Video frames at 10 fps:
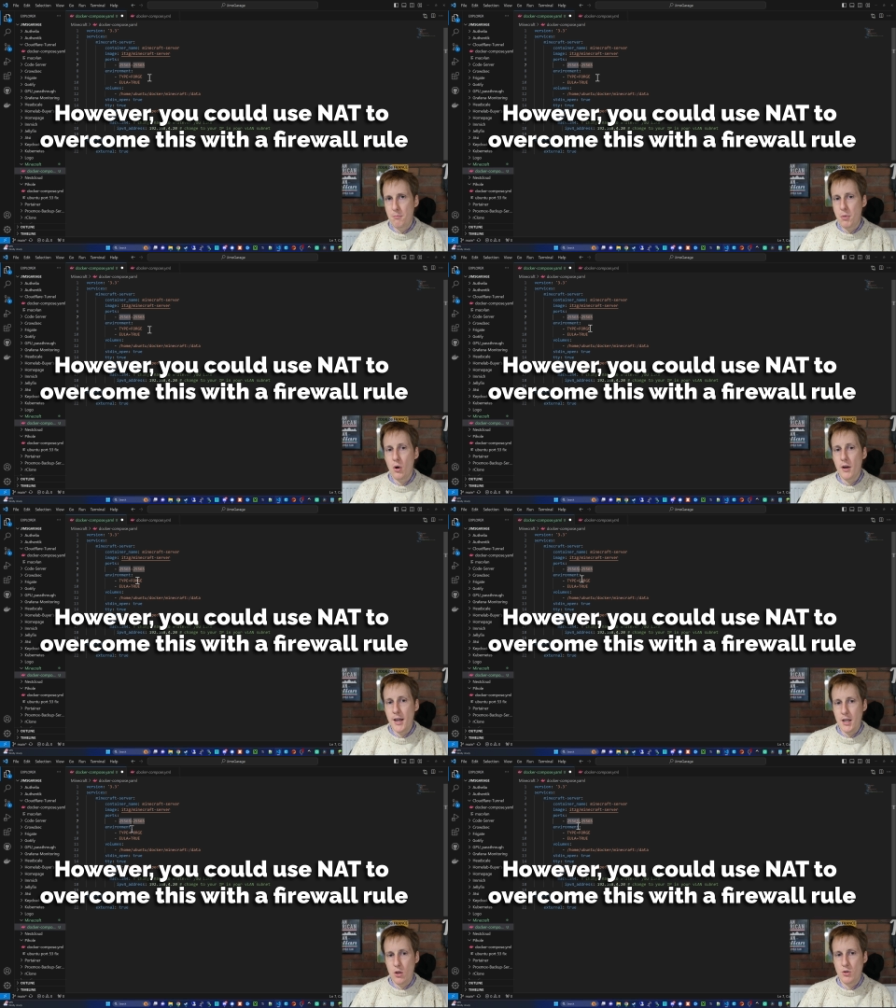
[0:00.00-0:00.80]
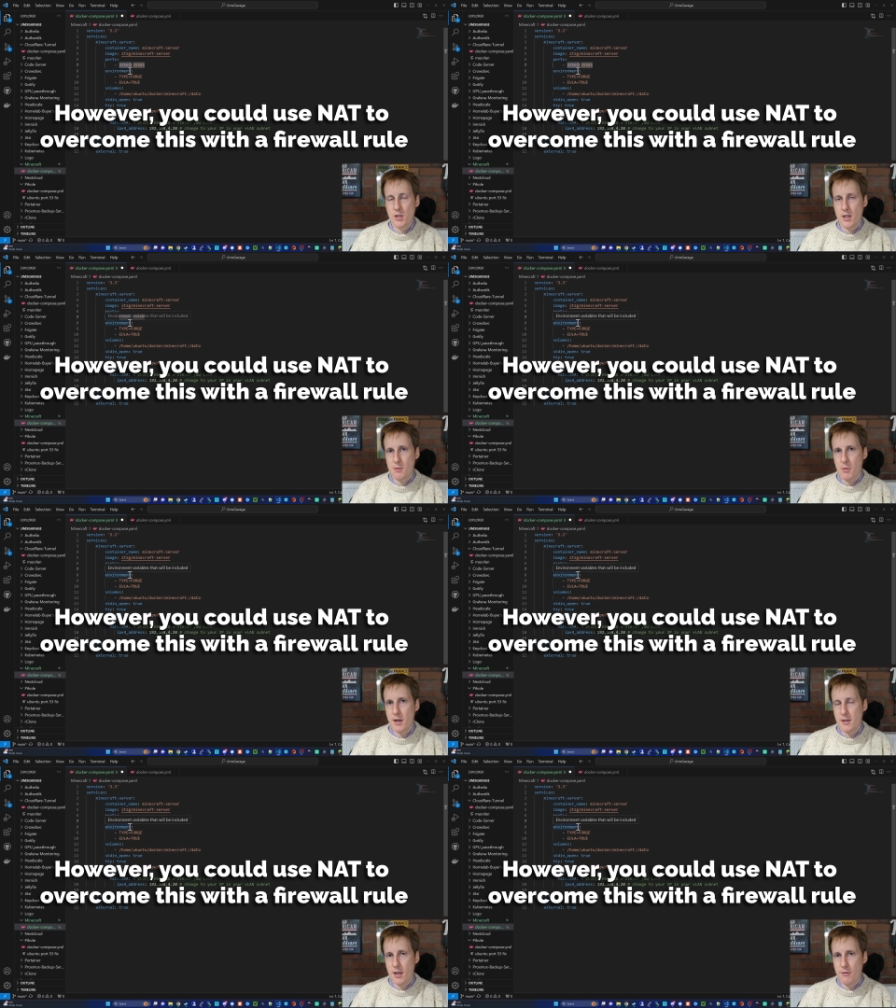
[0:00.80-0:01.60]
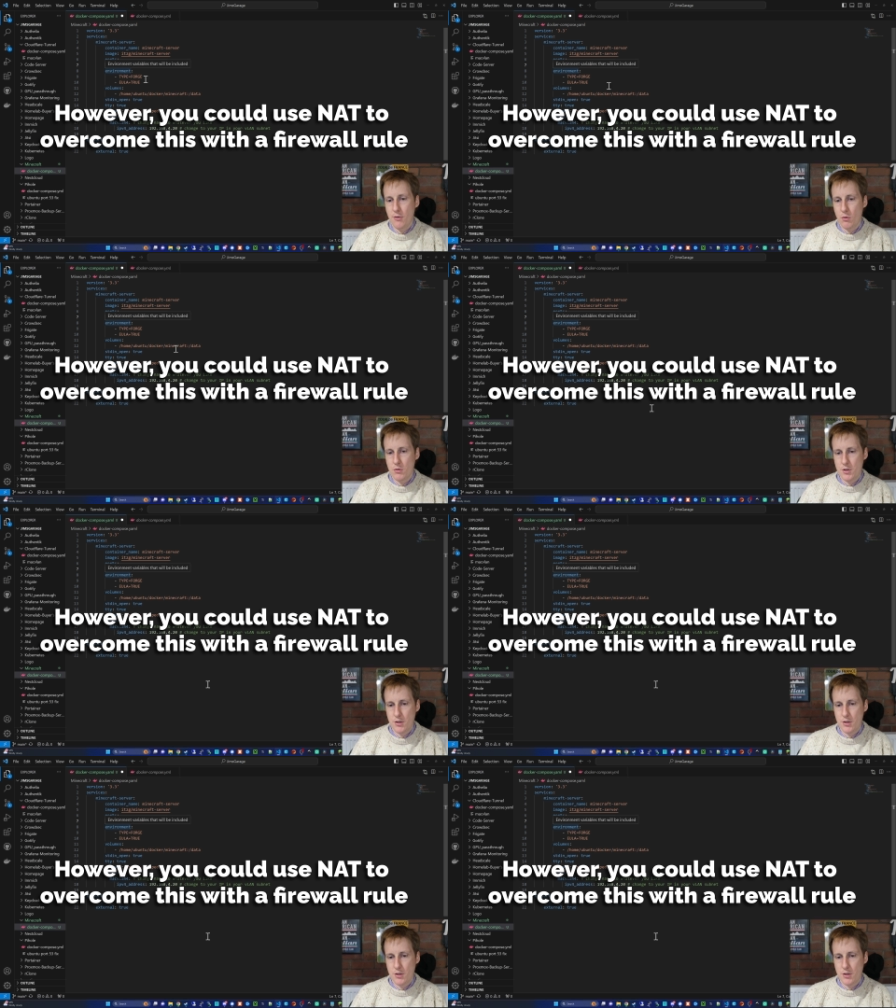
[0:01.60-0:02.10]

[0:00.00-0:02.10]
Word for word: but it uses this by default.